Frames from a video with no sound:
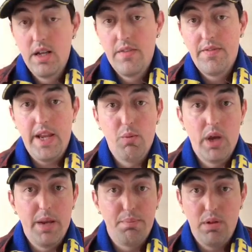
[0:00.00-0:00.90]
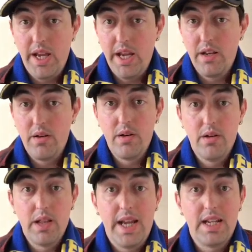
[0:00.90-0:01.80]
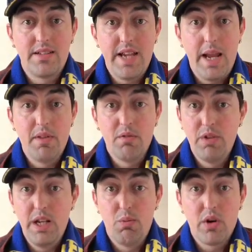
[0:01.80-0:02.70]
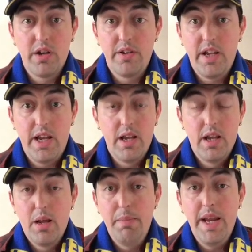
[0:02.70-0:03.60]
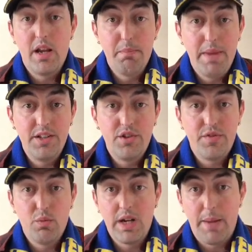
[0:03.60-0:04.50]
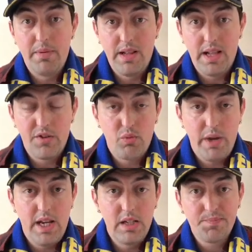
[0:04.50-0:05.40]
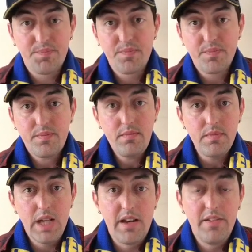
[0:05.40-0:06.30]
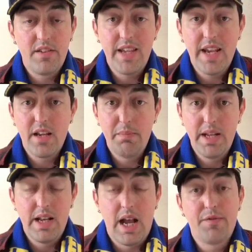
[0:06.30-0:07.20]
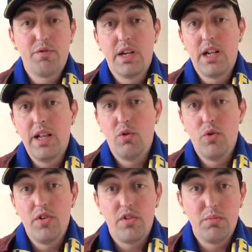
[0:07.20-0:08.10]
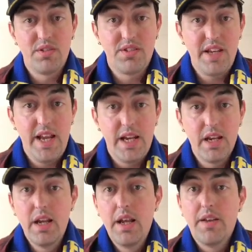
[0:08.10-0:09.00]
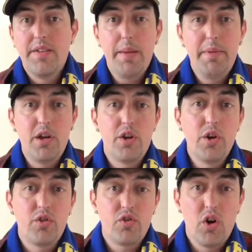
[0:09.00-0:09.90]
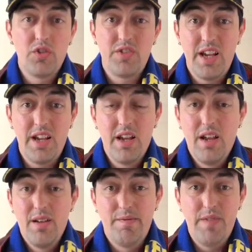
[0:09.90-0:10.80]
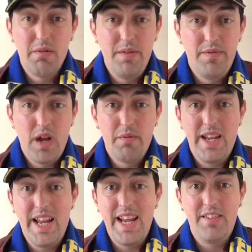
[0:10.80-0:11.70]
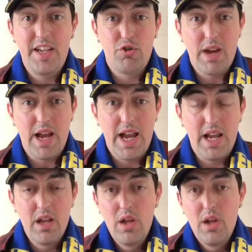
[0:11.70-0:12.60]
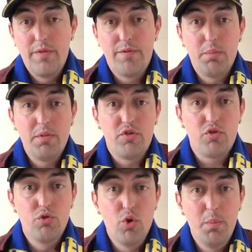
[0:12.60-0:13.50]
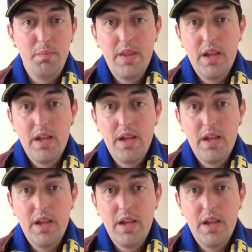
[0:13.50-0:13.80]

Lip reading: They were playing like a team that really wanted to make amends for what happened last week. And in the second minute, after a Clint Gutherson mistake, Damien Cook scores a very, very easy try from the scrum.